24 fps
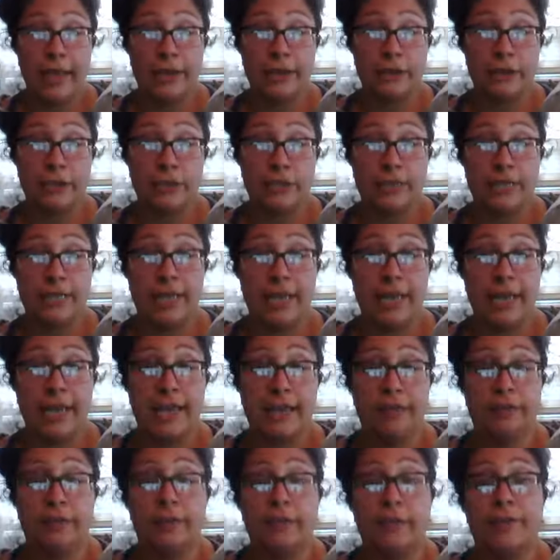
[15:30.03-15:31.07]
I should
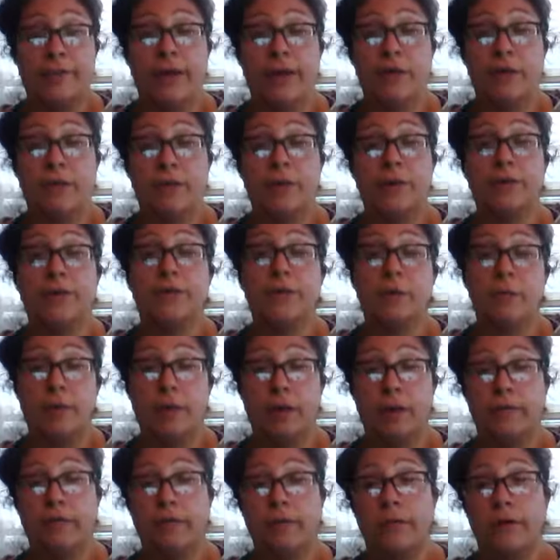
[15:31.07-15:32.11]
say, with the
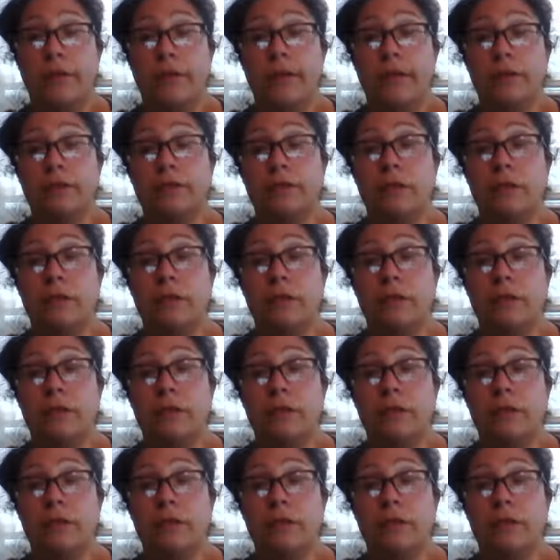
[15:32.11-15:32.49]
book of the week.